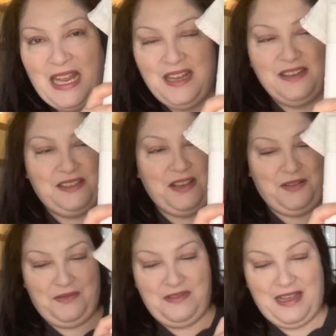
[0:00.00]

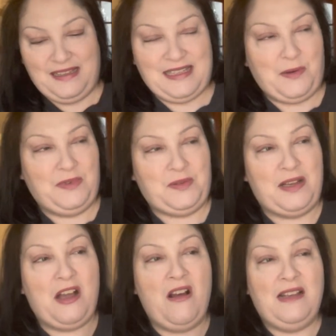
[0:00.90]
So that's that one. So I
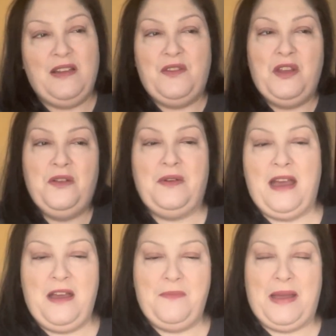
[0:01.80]
can't give you
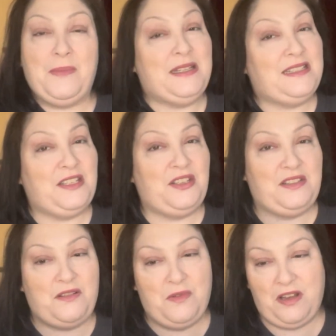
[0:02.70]
how many
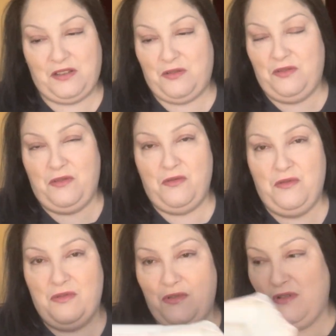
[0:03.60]
stitches I worked on
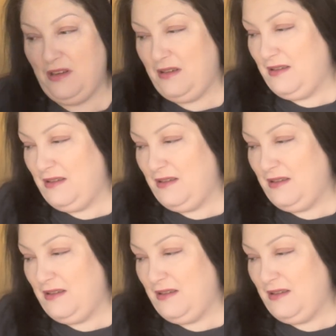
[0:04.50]
or